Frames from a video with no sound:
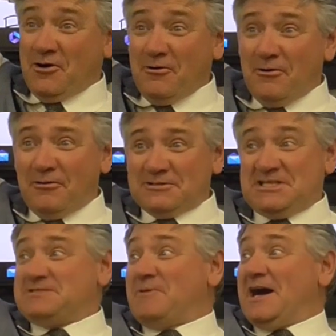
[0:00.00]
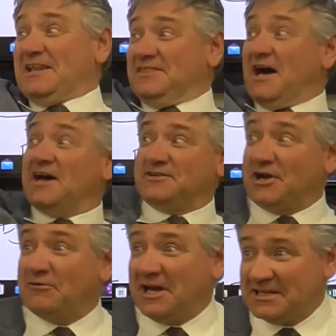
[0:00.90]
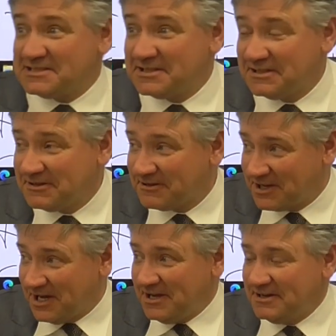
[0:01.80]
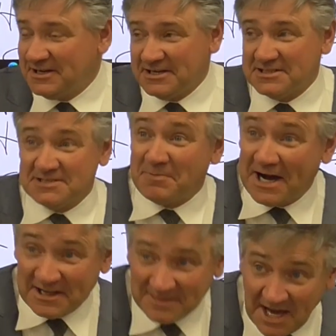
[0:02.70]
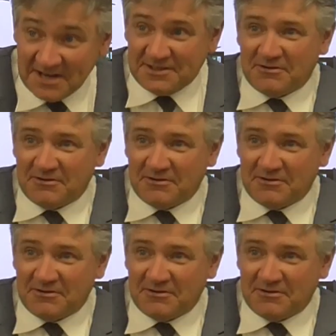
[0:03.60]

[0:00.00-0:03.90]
Cool. She's buying a lot of donuts. Okay? She's buying a lot of